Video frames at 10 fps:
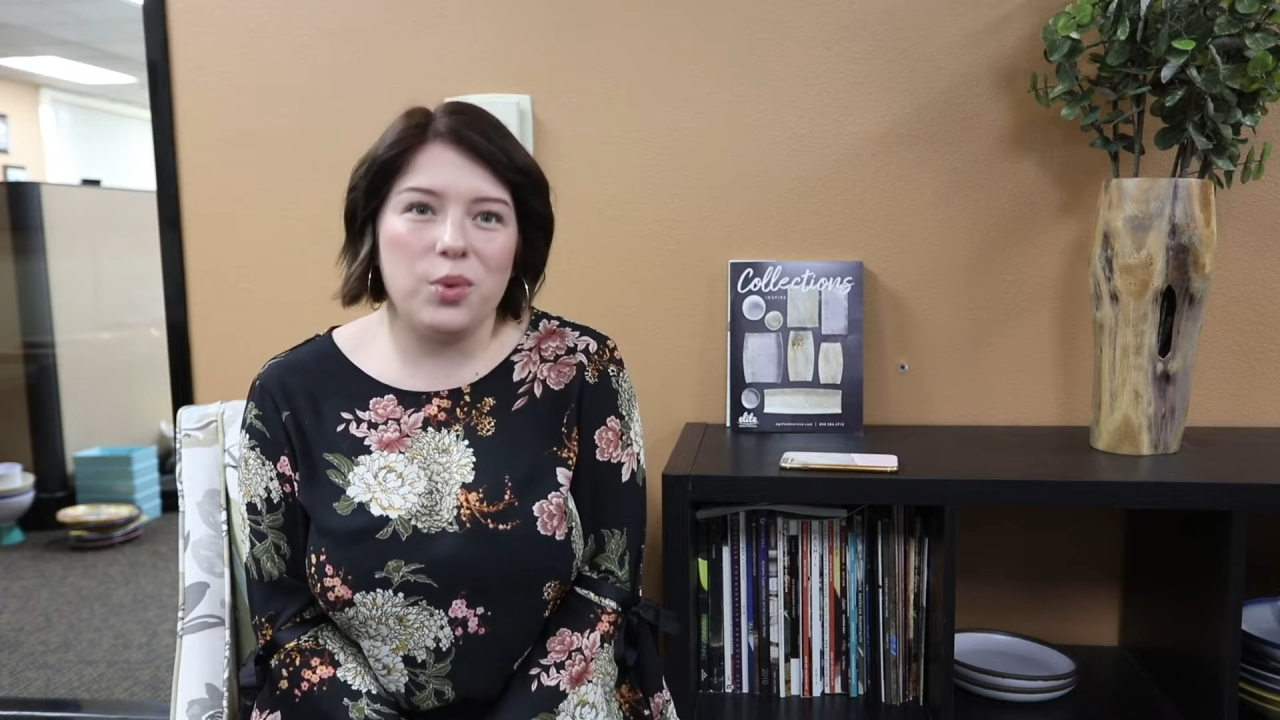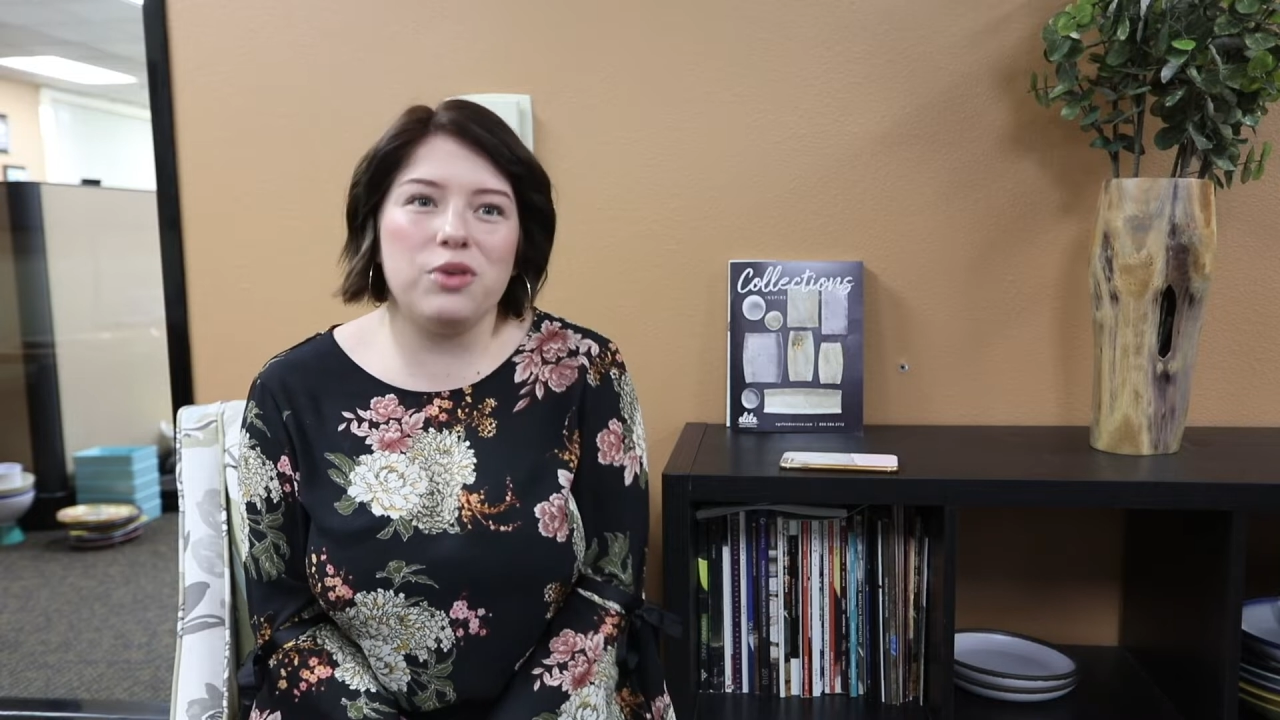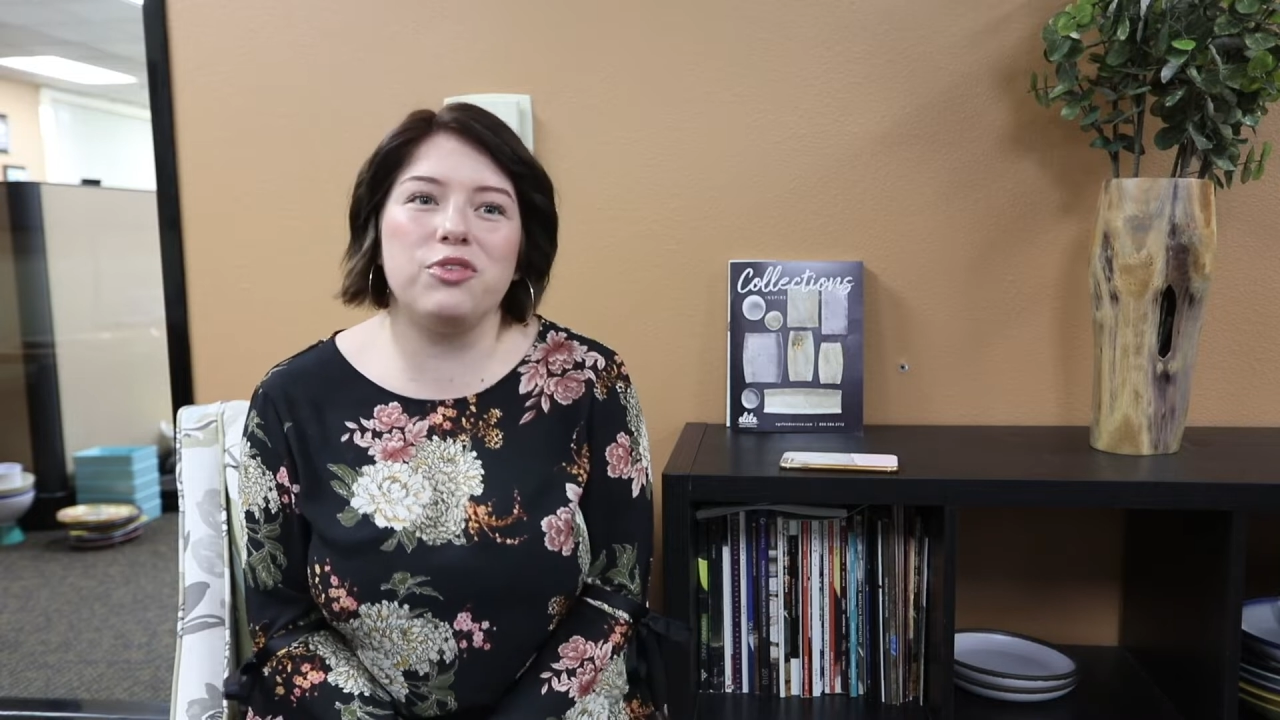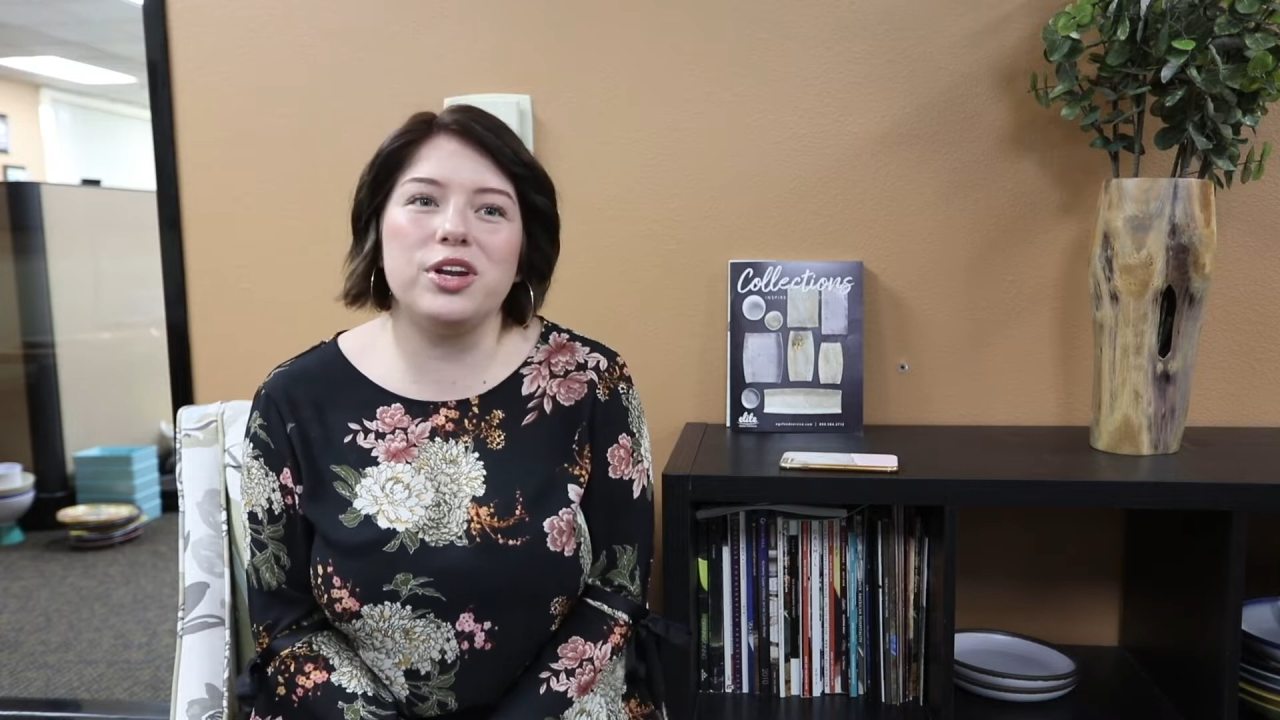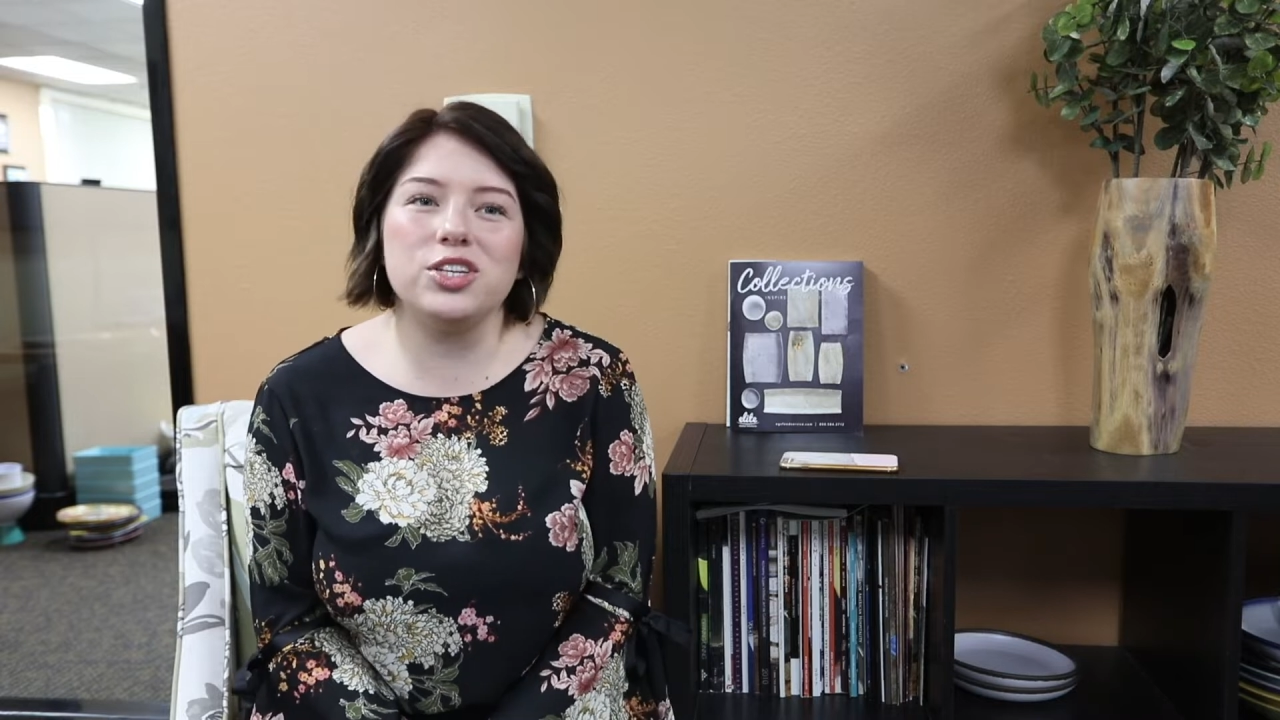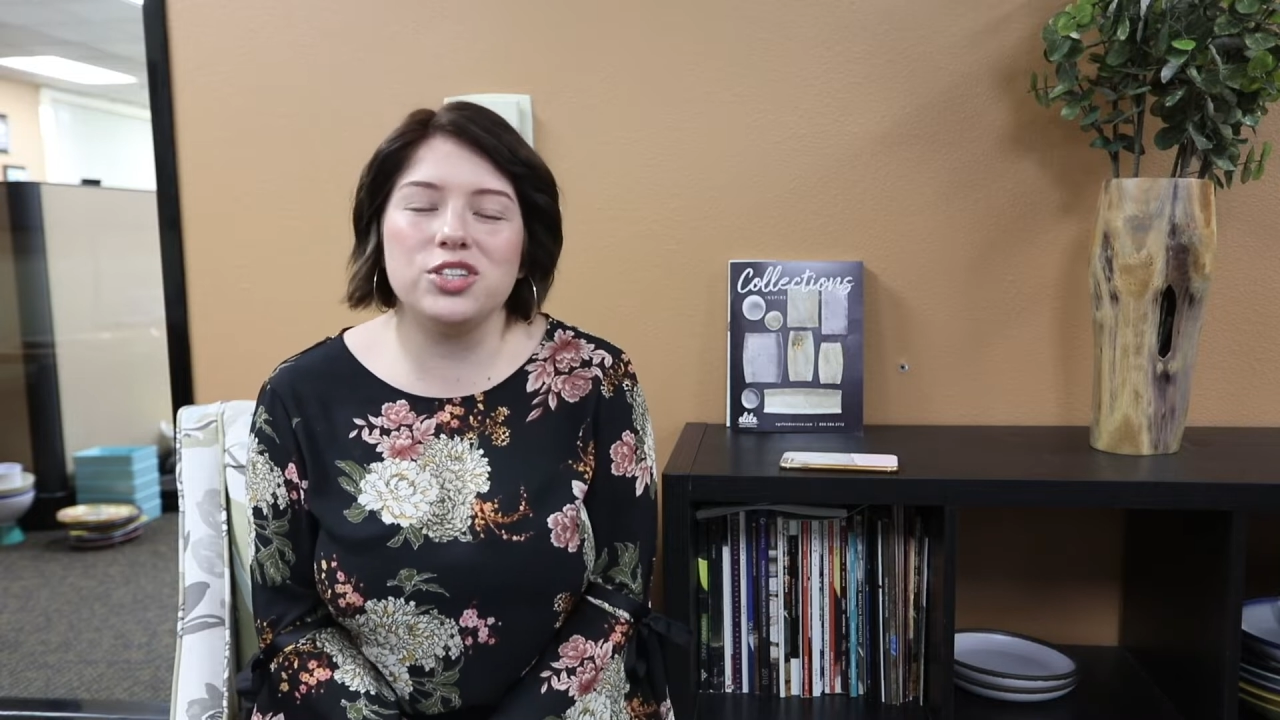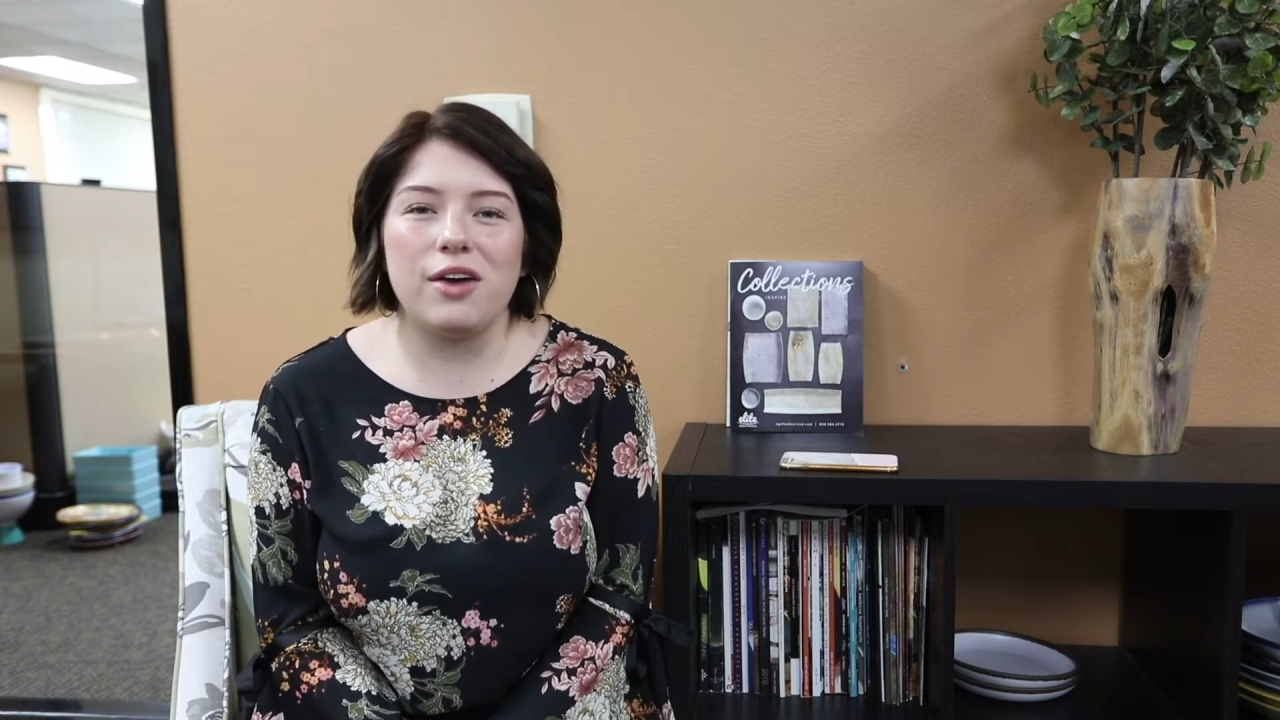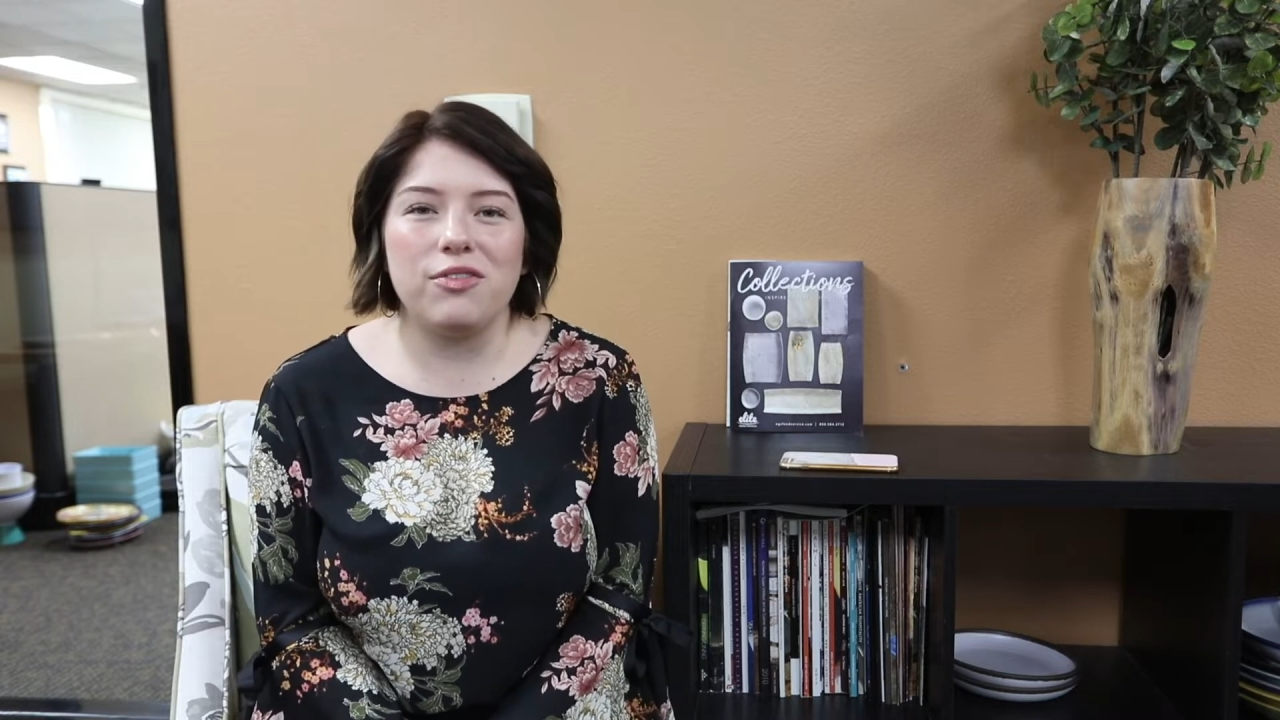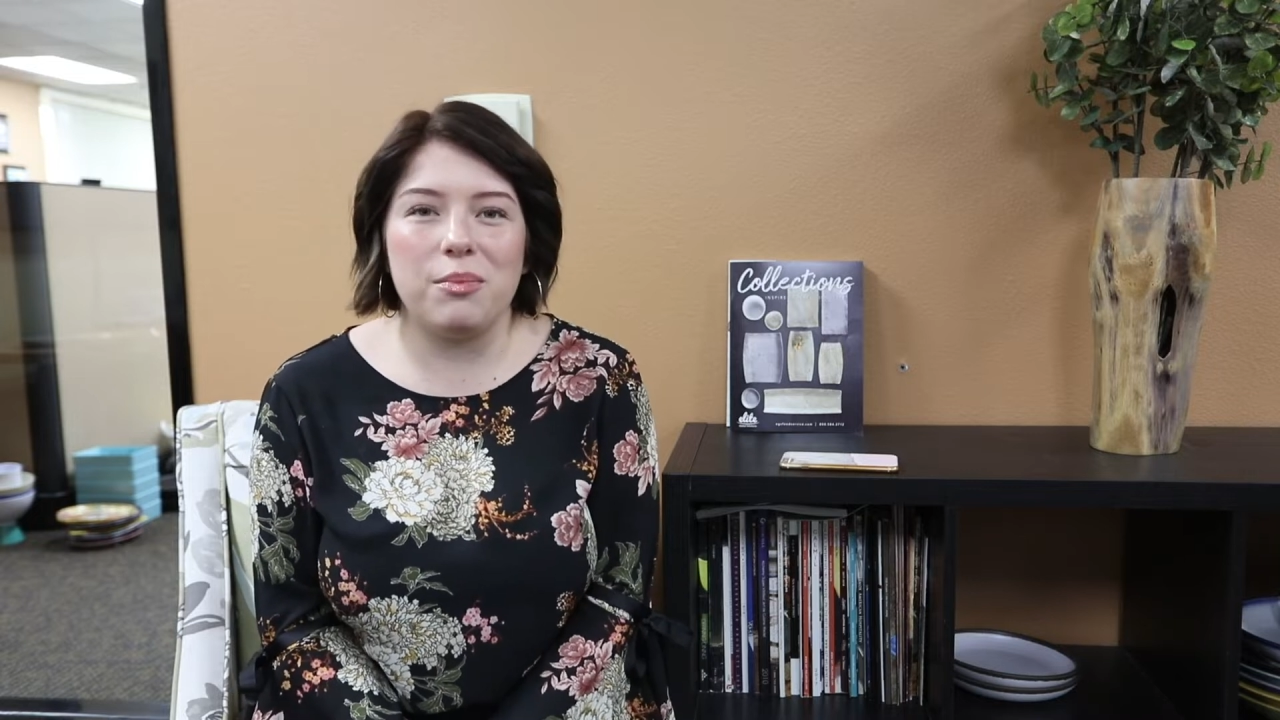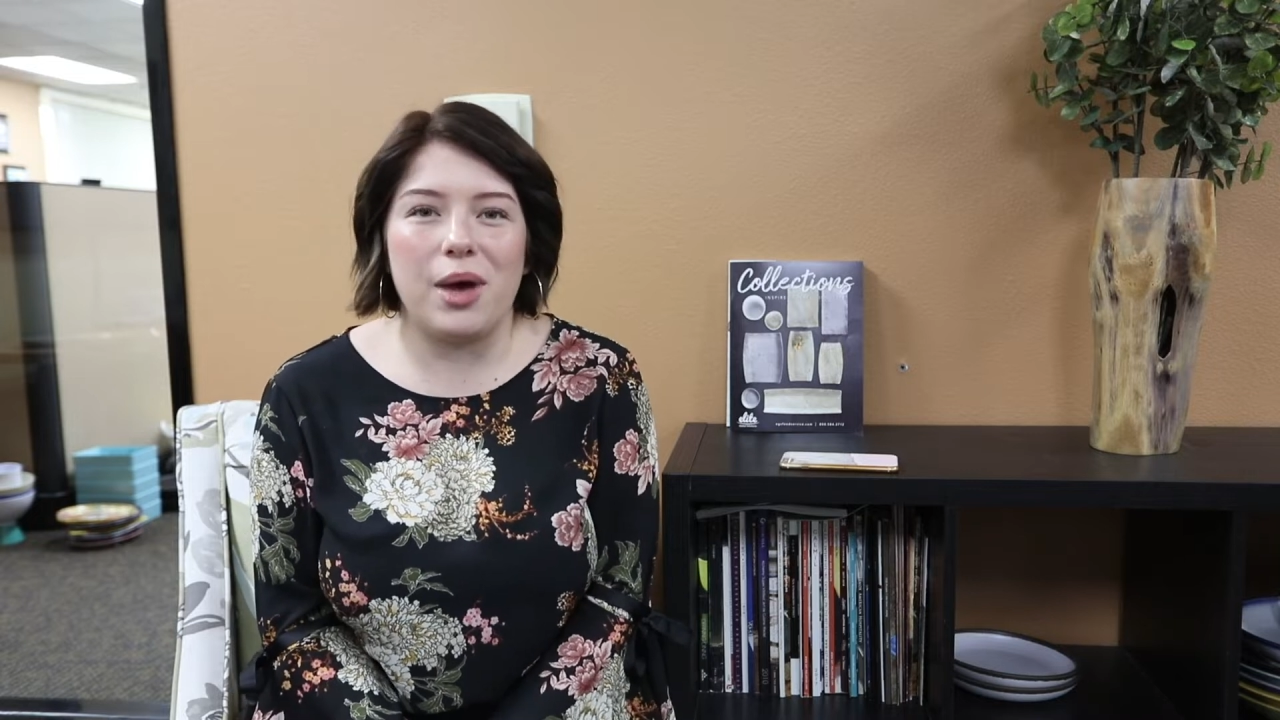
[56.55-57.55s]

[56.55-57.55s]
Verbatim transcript: We finished off